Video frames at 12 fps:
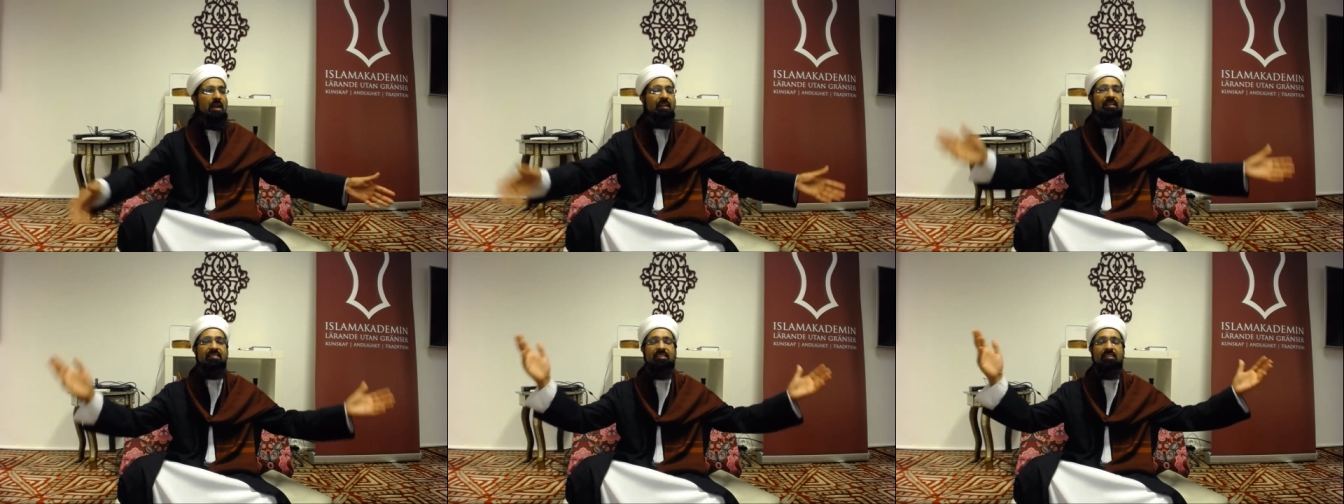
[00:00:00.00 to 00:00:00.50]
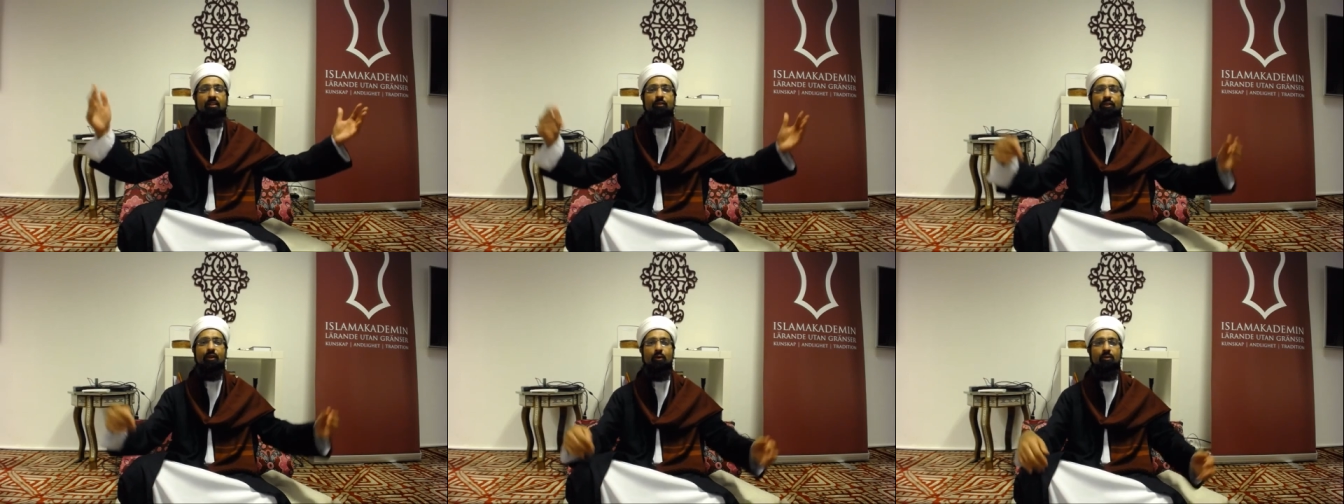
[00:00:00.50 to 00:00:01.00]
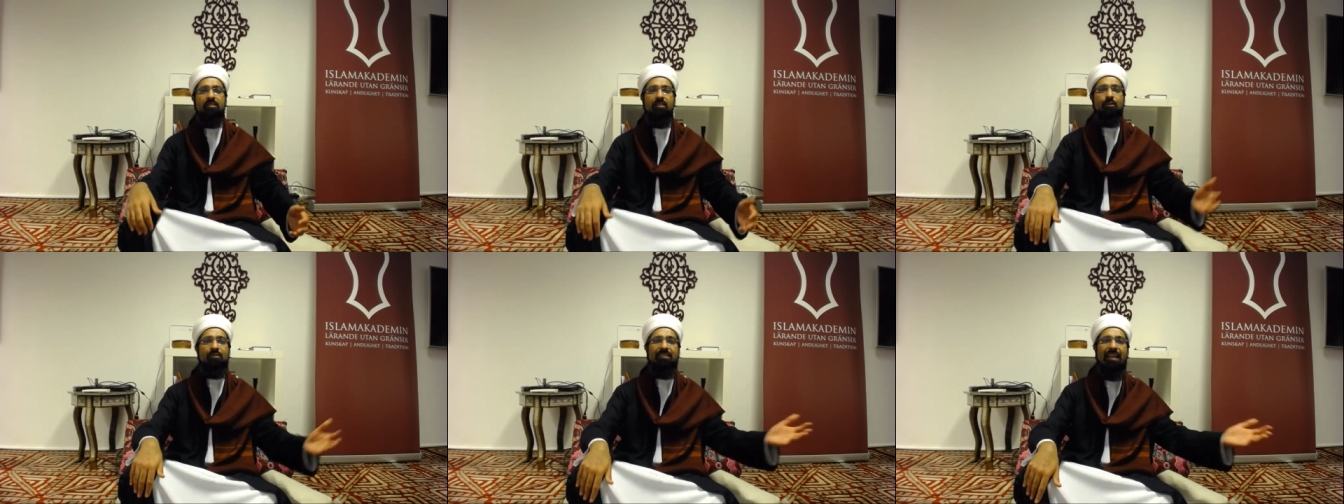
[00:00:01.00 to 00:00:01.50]
they sit on thrones and you're
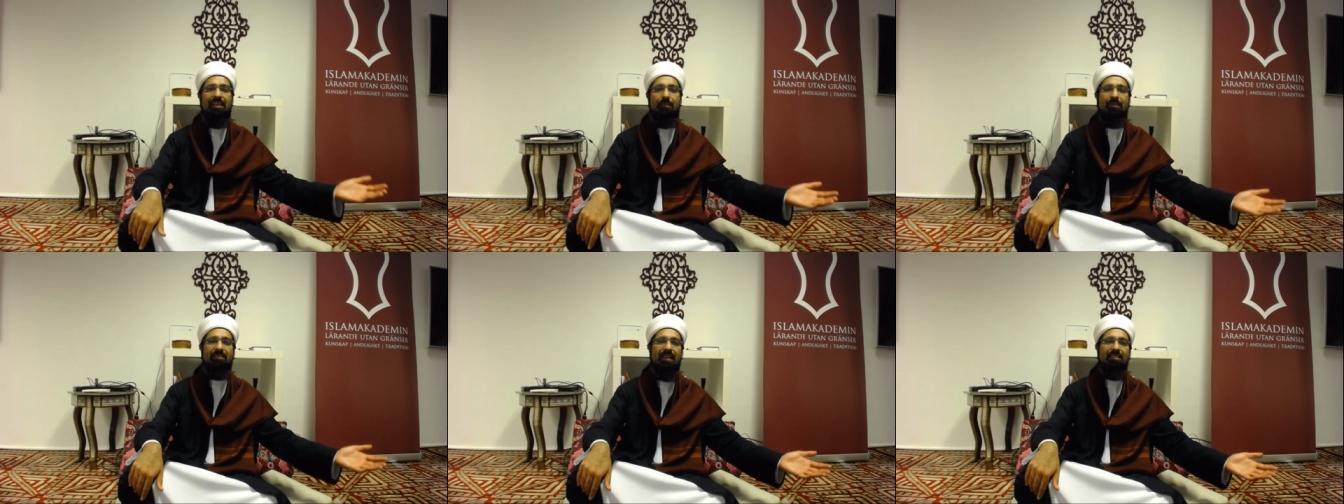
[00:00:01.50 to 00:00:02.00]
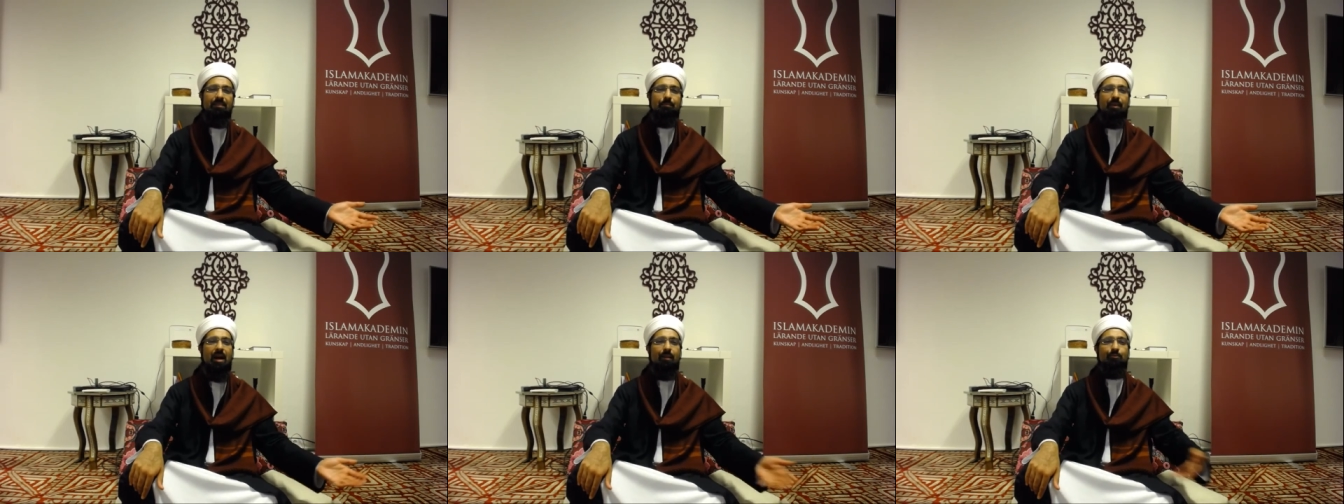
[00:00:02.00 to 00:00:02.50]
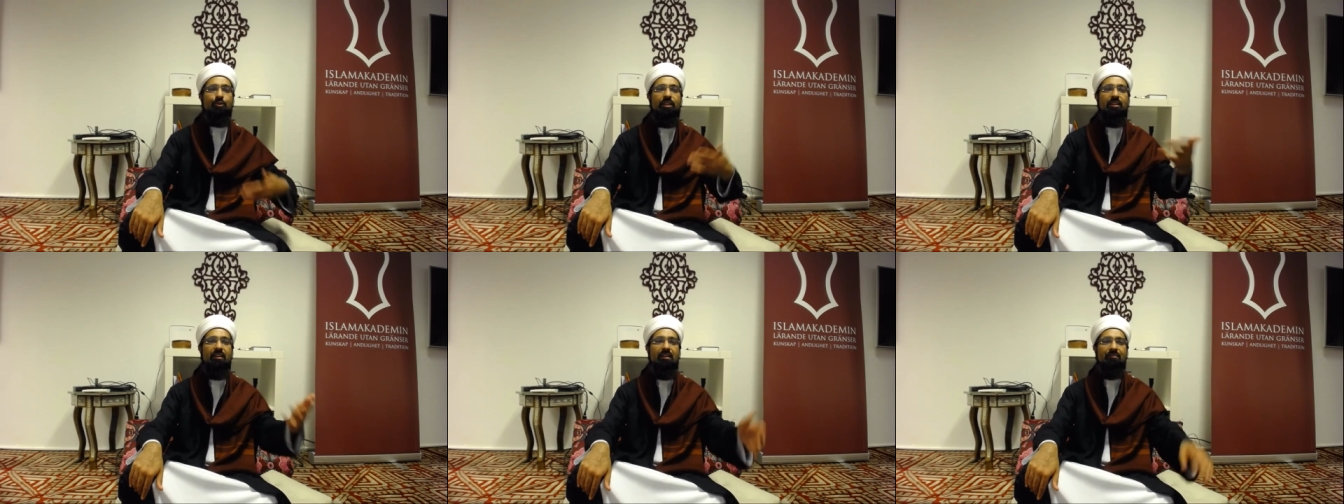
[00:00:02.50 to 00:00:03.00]
standing beside a palm tree
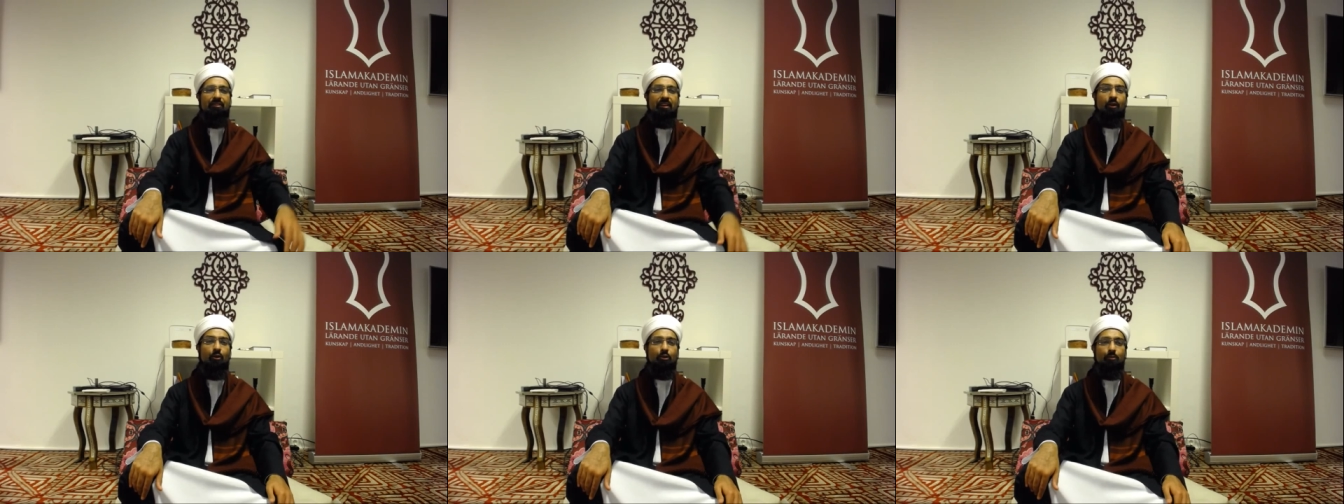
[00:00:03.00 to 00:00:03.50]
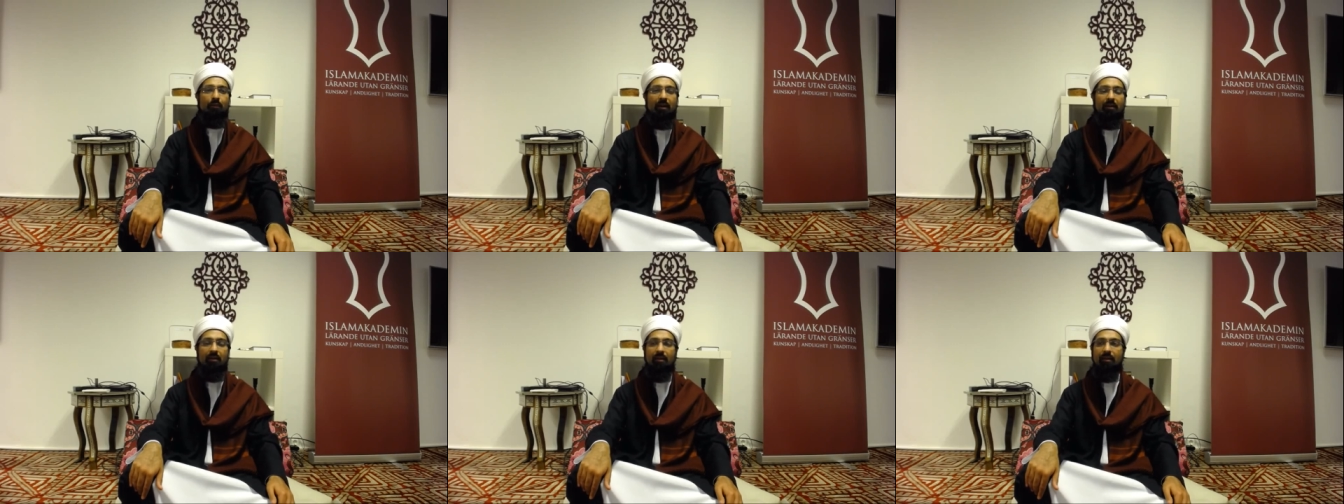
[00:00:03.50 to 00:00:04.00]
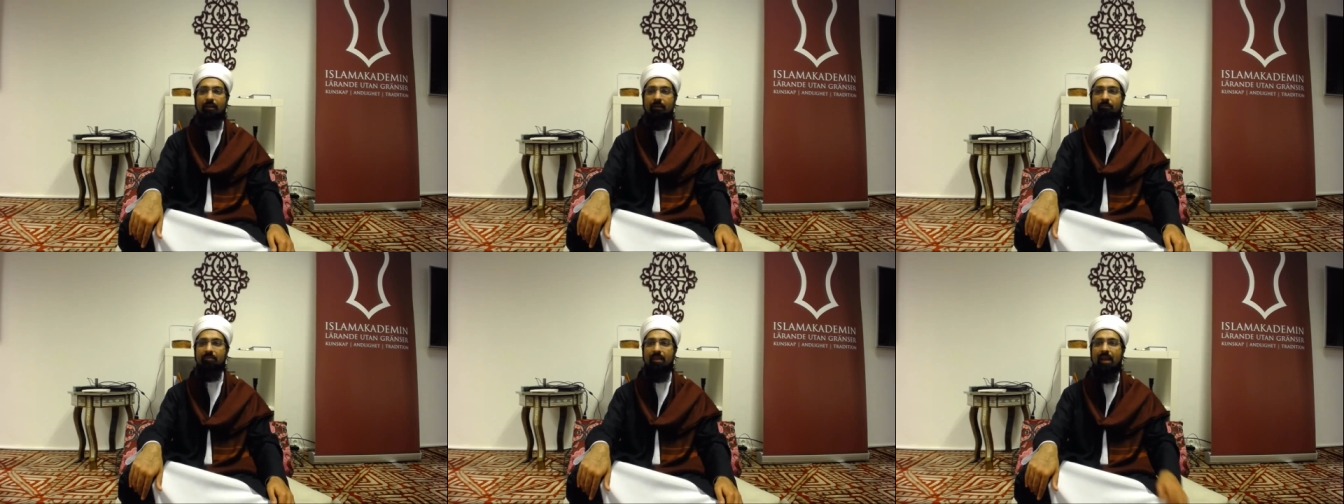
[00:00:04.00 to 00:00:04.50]
delivering a khutbah.
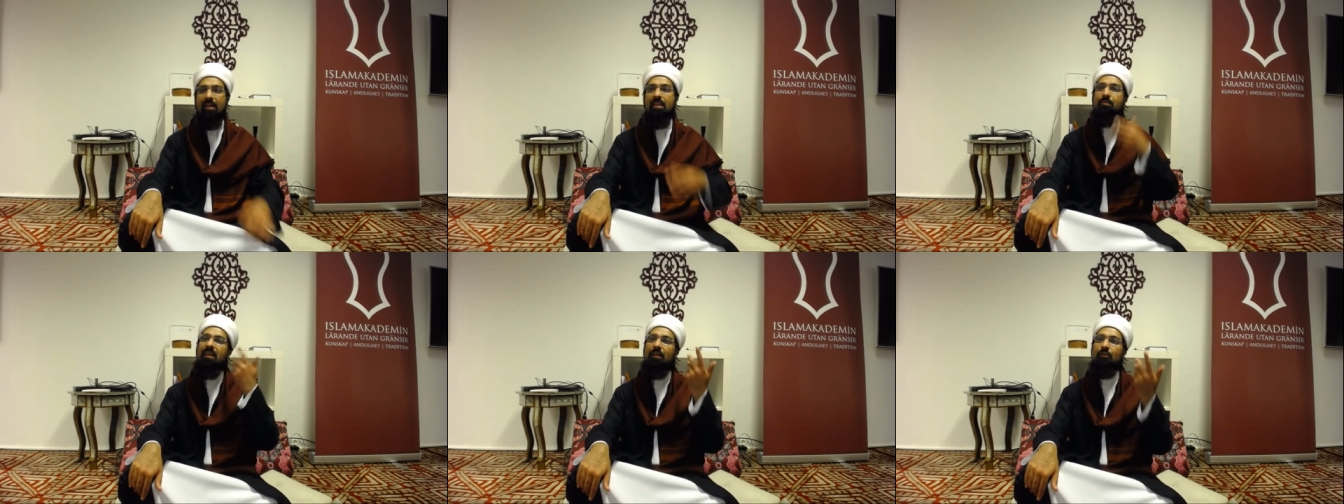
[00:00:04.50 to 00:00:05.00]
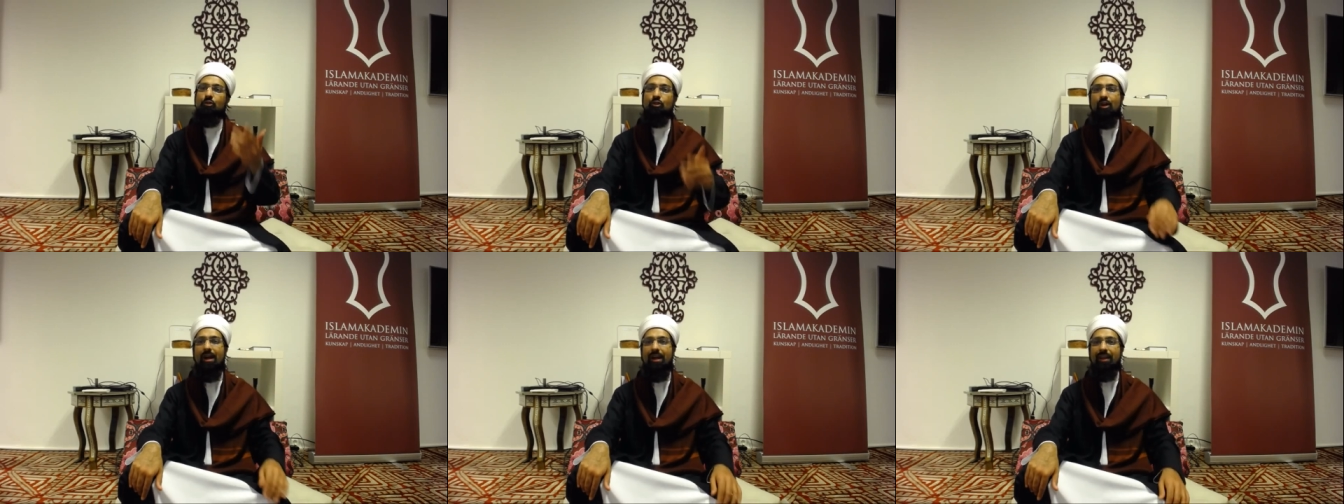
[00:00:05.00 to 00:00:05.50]
And he began to cry.